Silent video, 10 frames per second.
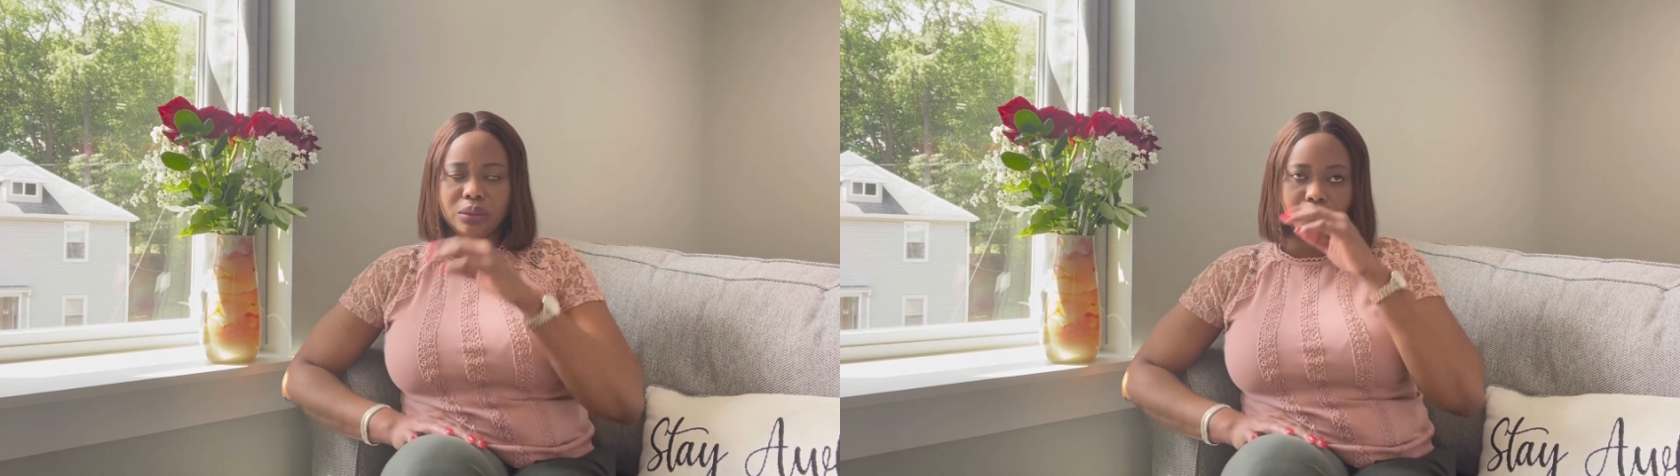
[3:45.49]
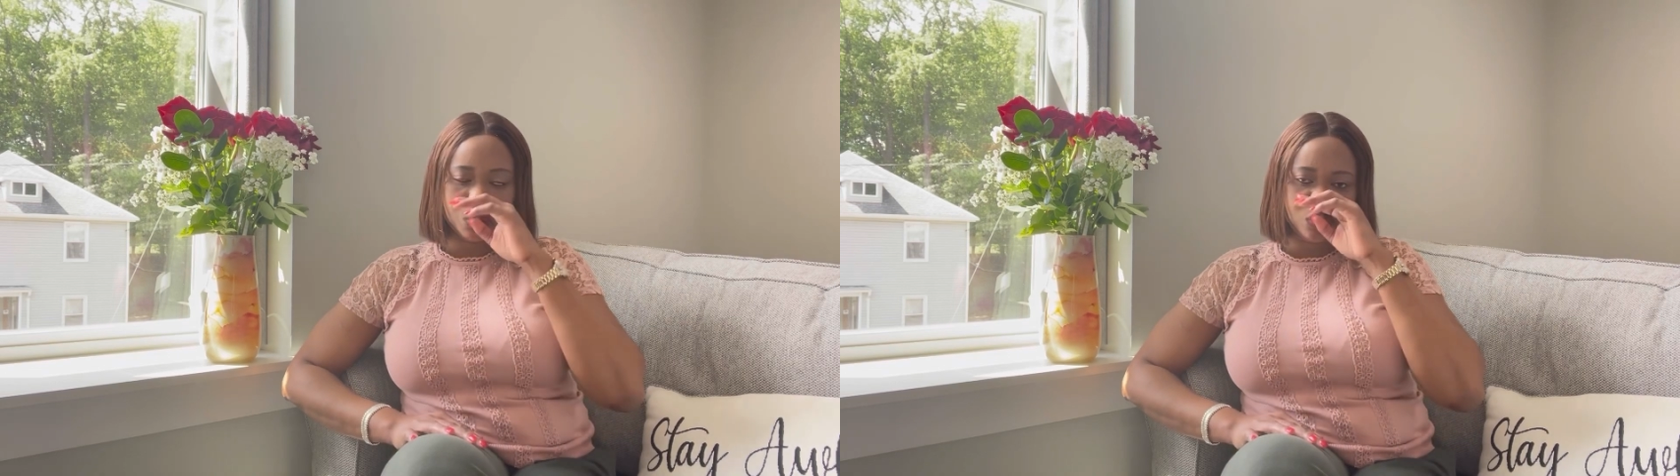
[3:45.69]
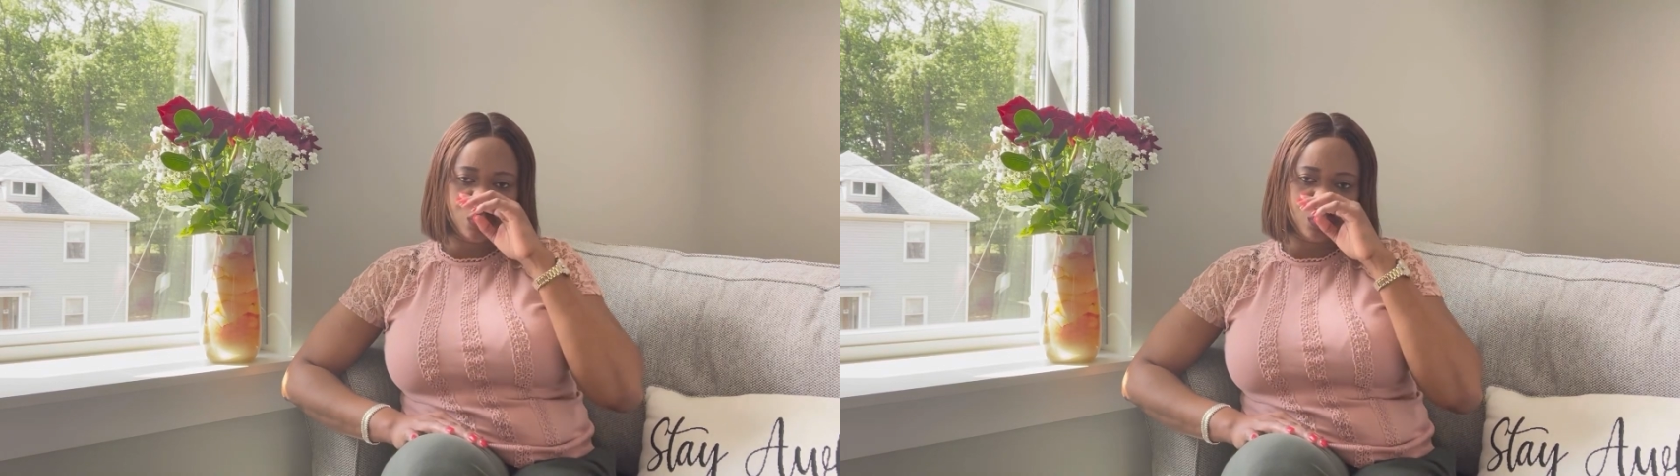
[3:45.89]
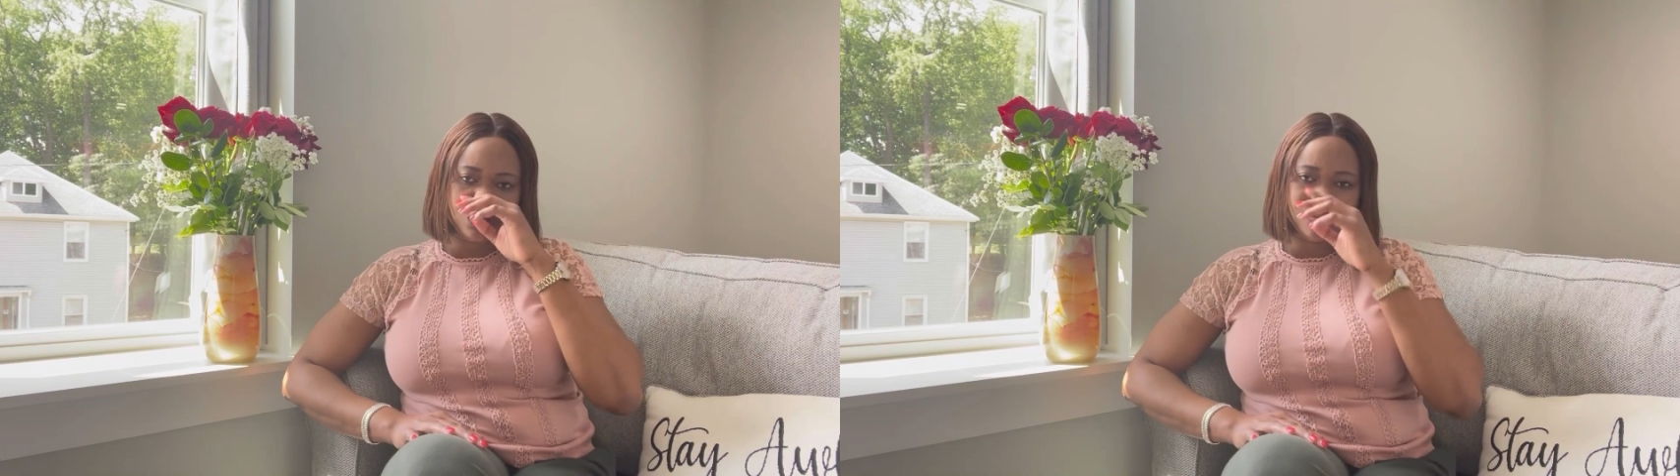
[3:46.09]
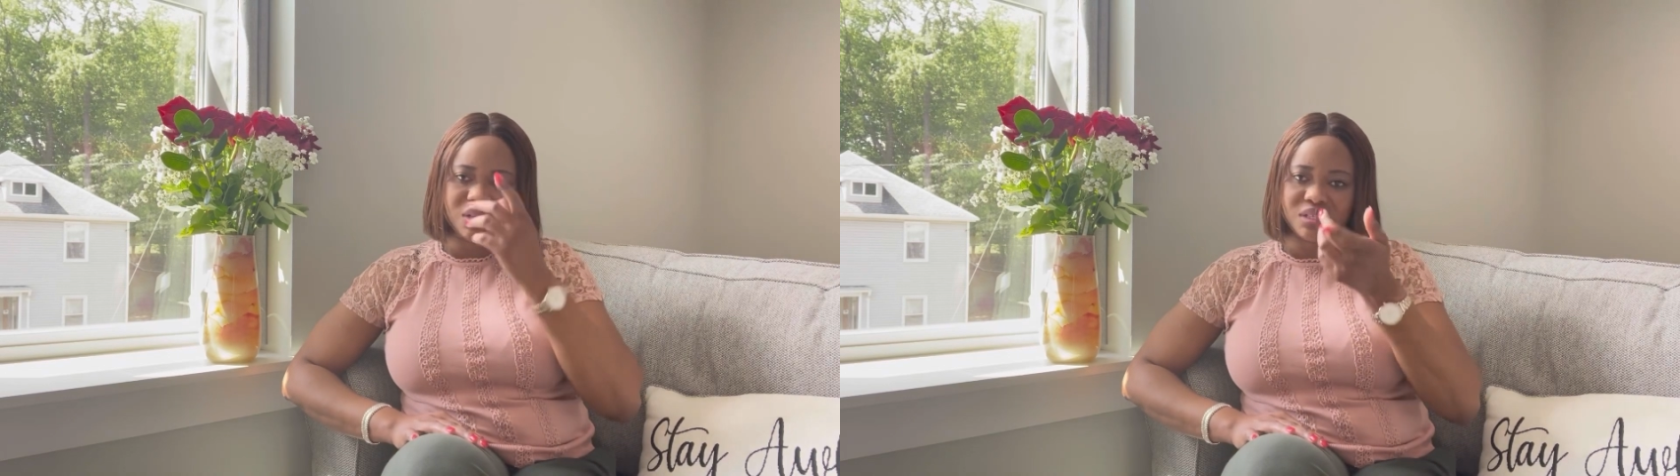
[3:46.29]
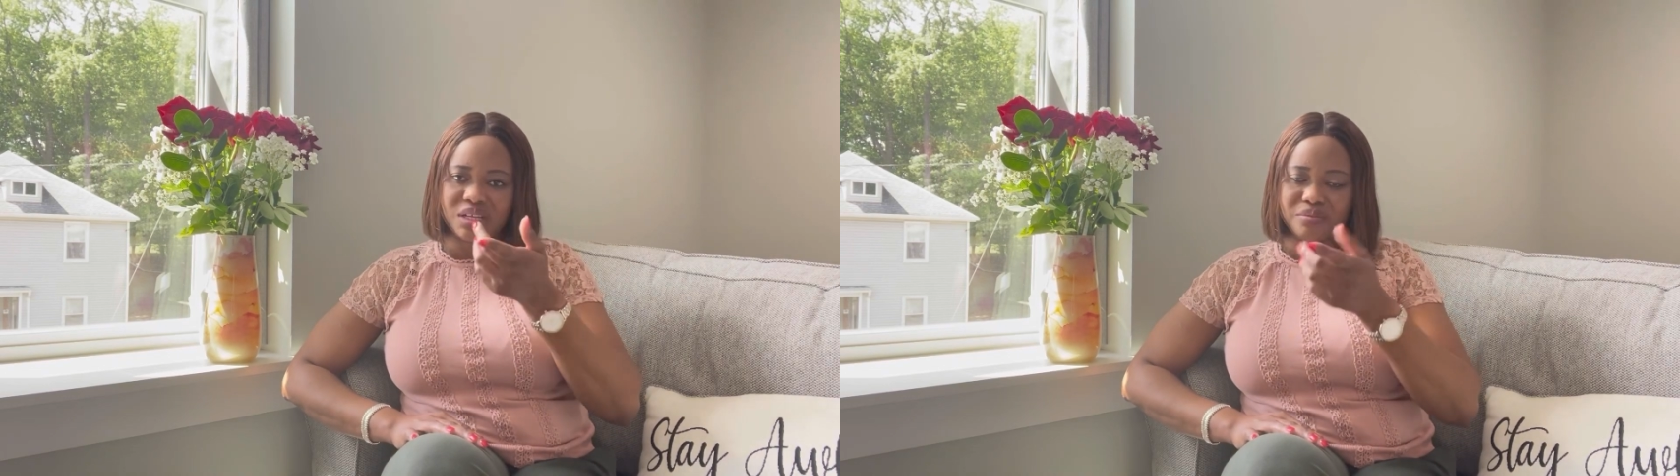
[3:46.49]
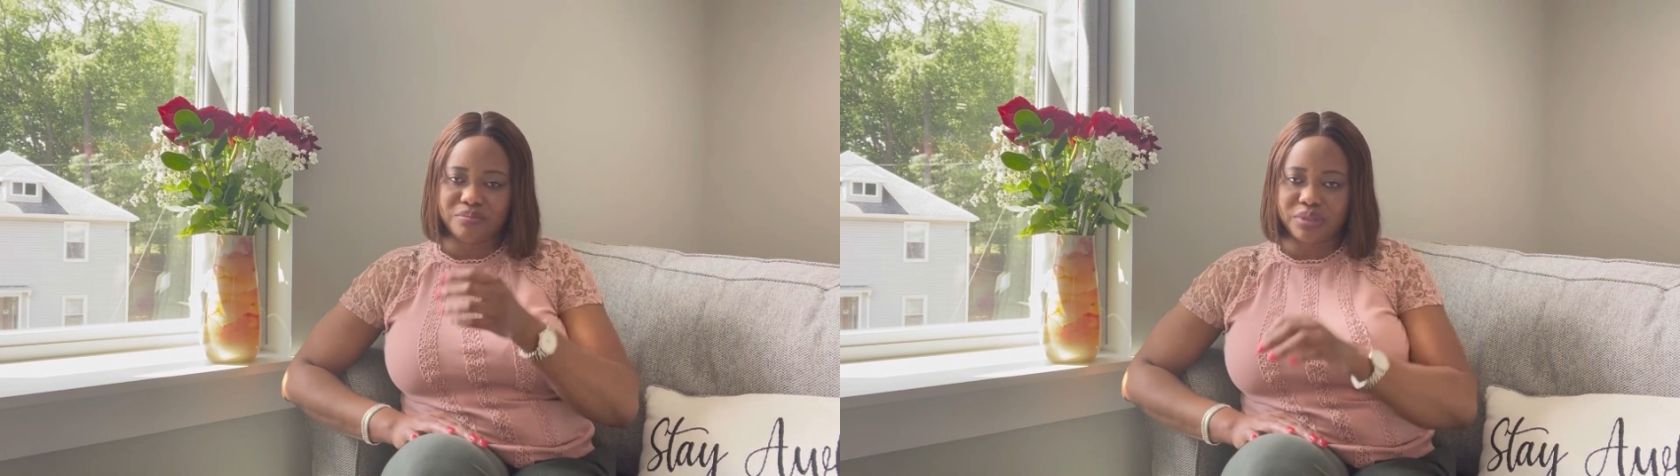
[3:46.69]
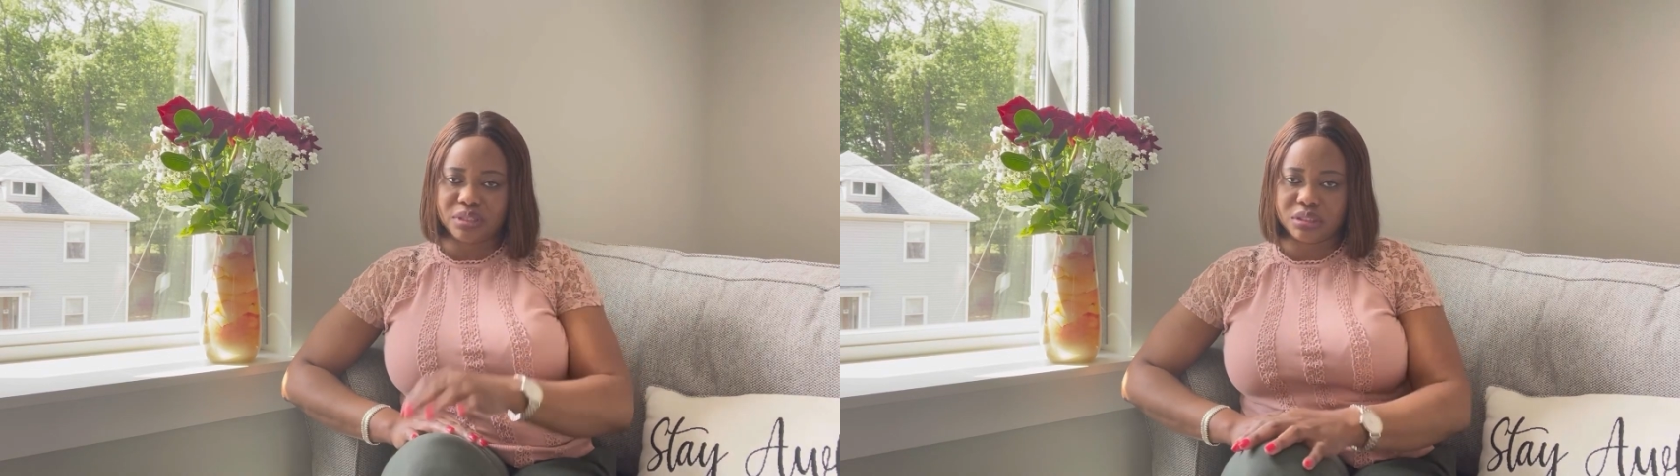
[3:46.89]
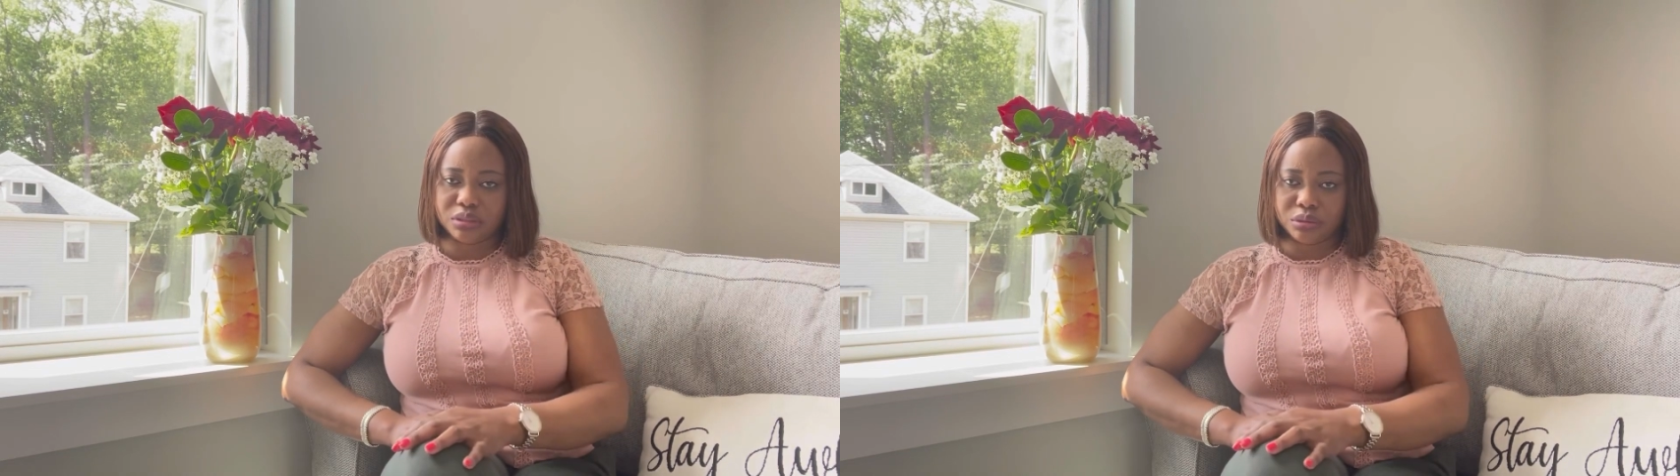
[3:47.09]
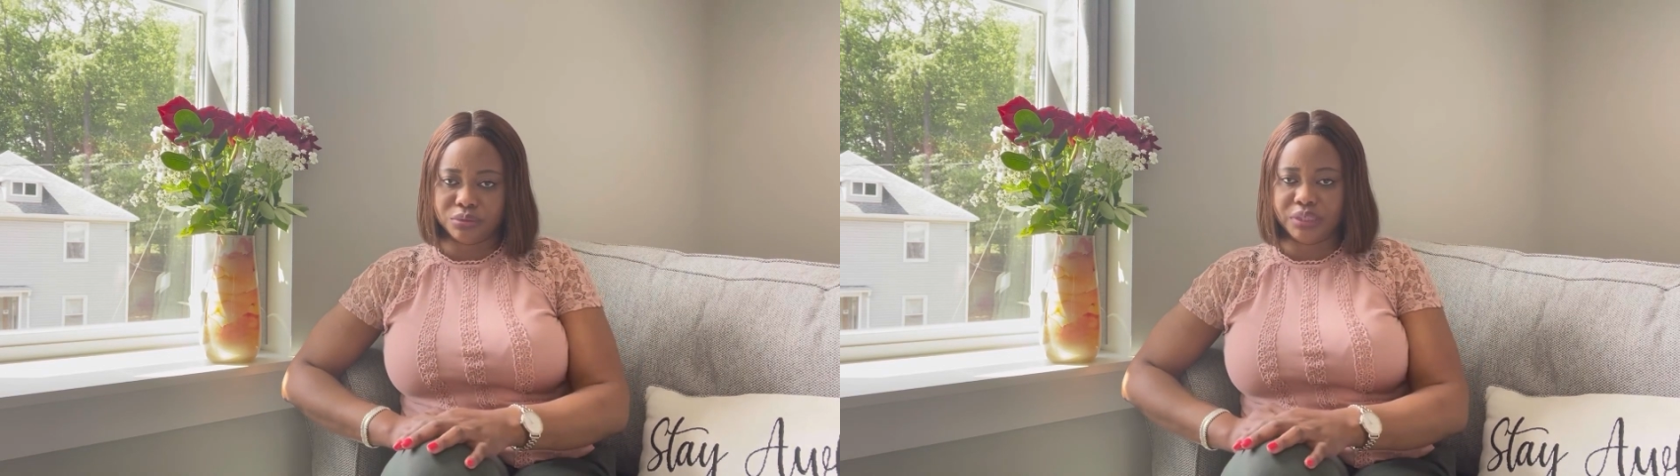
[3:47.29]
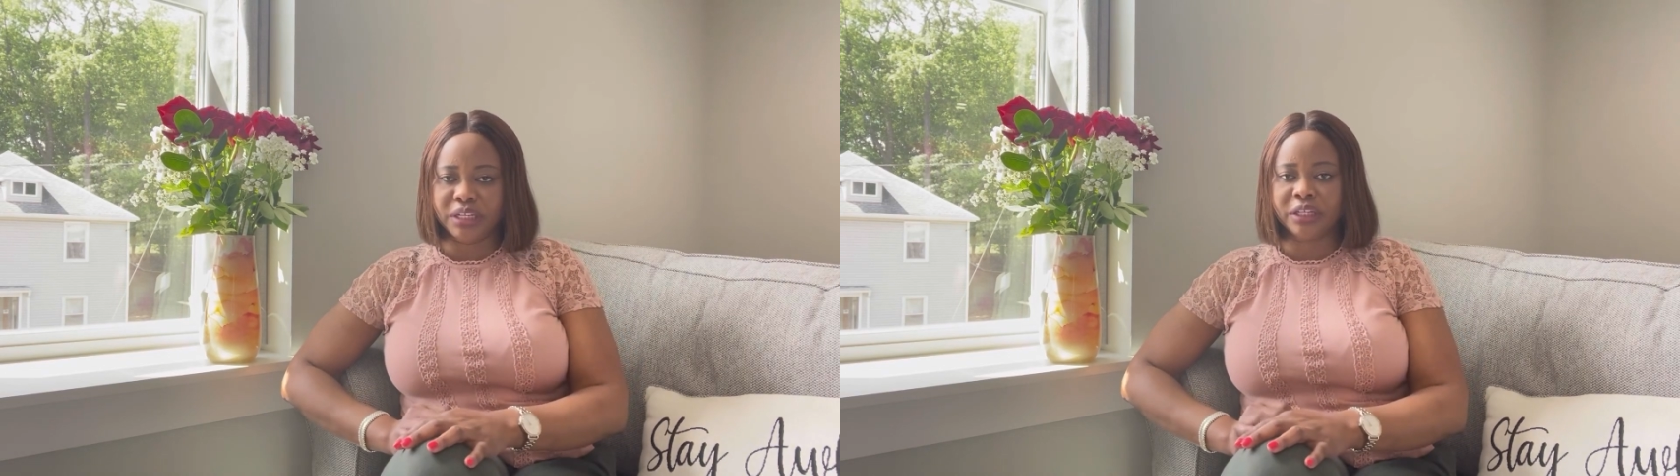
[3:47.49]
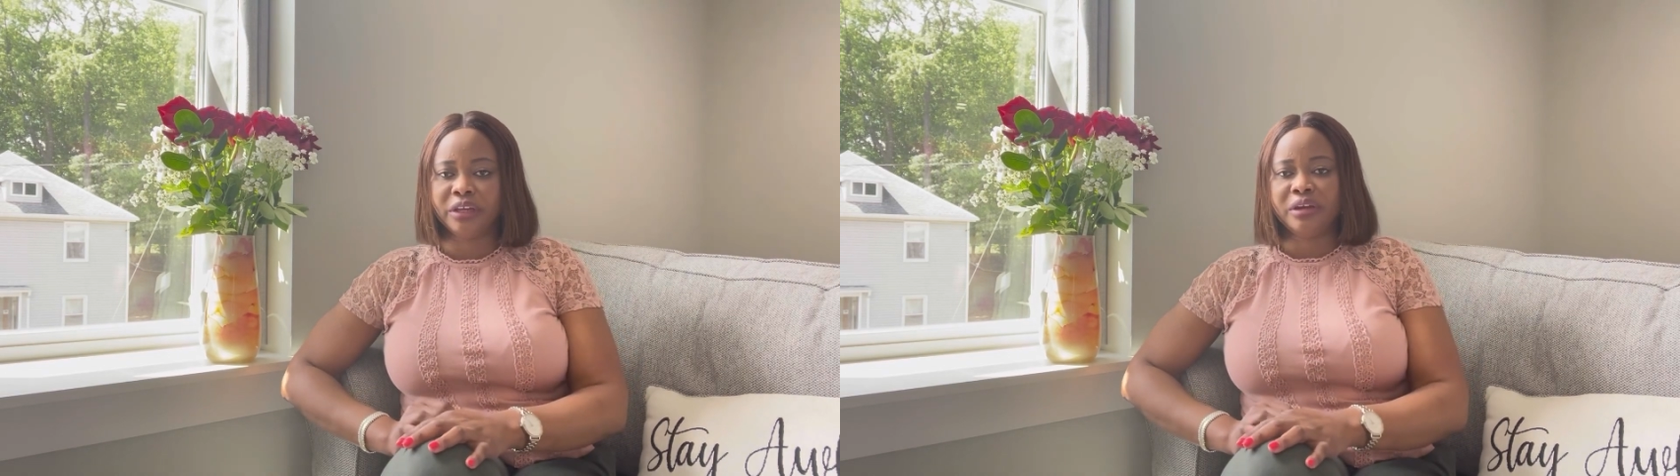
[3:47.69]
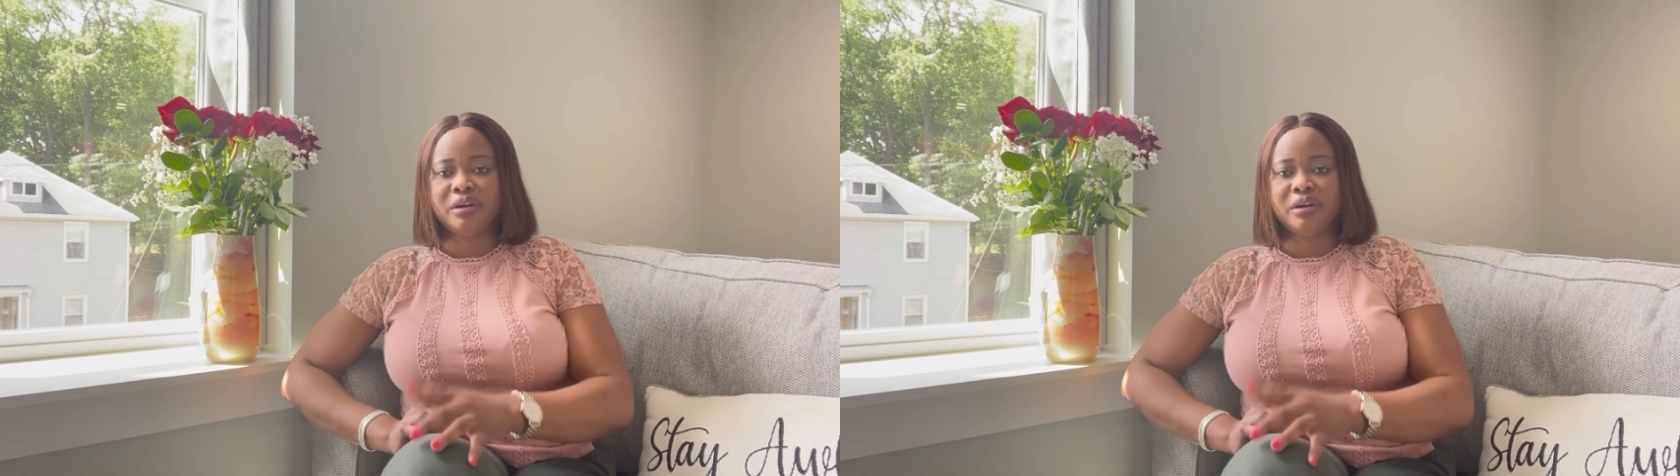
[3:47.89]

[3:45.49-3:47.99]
oh no, it's not a big deal really,